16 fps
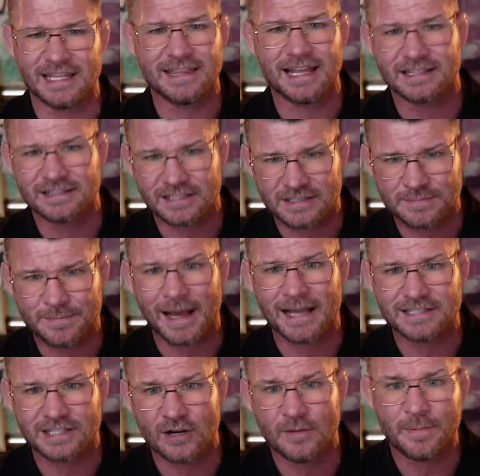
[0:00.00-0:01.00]
that to spice
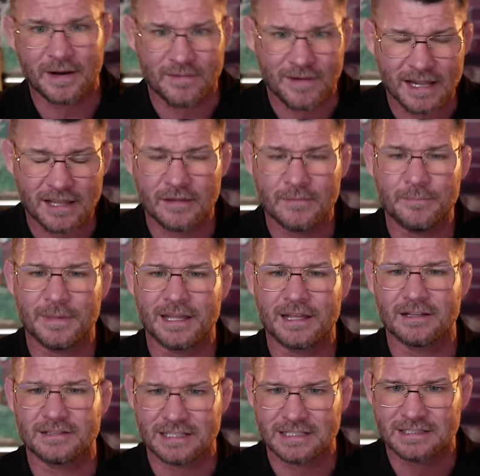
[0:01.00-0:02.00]
it up, I reckon,
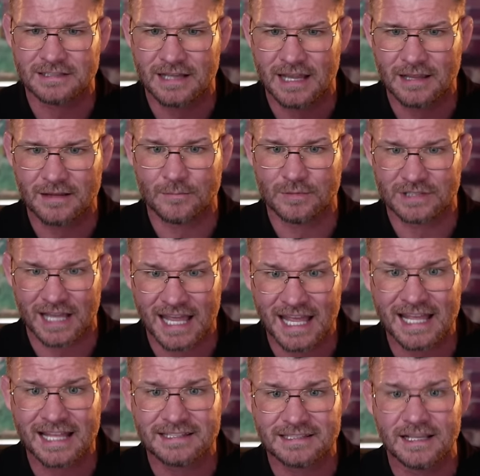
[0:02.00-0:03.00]
because it's it was a
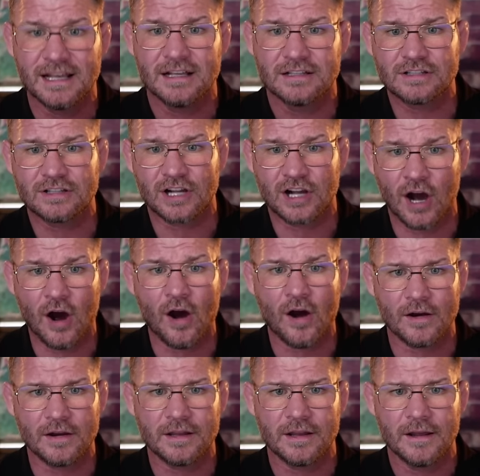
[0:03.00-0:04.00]
hit to the
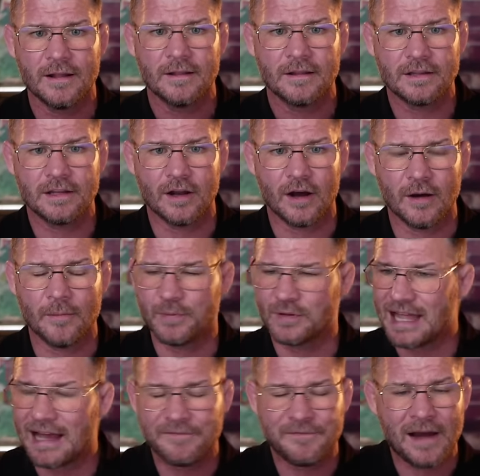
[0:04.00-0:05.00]
card. You know, but
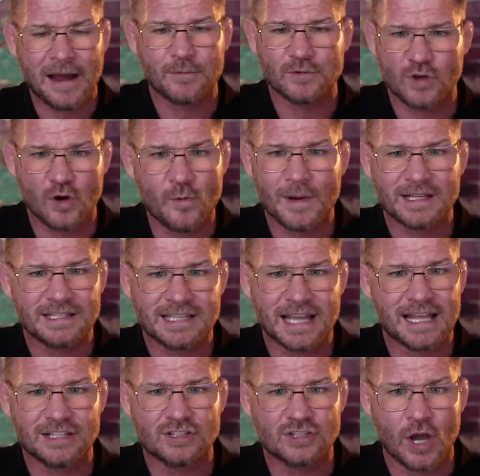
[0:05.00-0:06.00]
that fight was always set
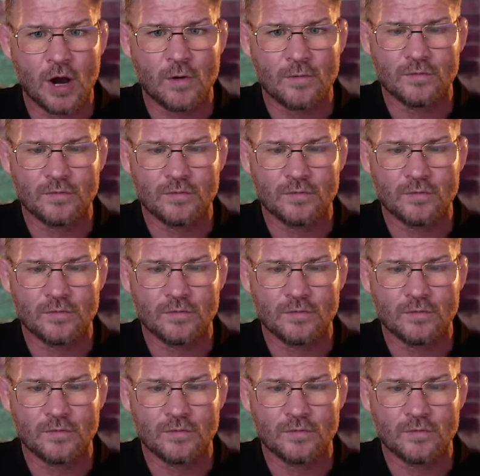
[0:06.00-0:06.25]
in stone.